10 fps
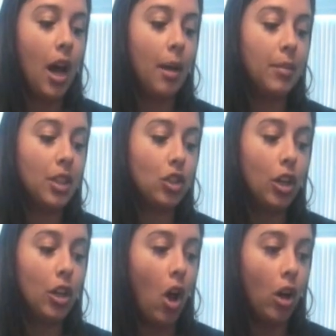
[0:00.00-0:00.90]
This
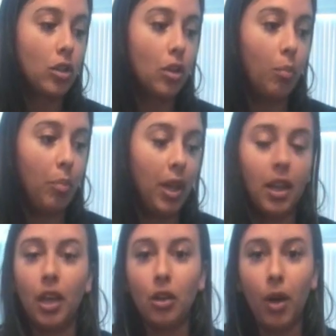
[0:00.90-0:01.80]
could also be
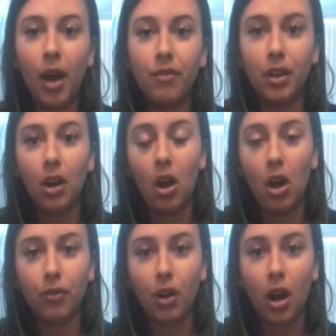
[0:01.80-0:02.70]
that you have an
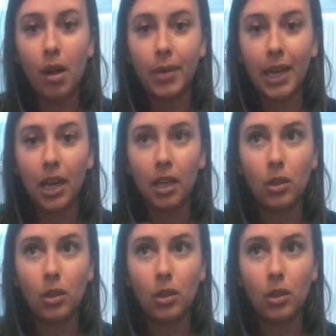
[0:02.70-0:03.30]
offer coming in.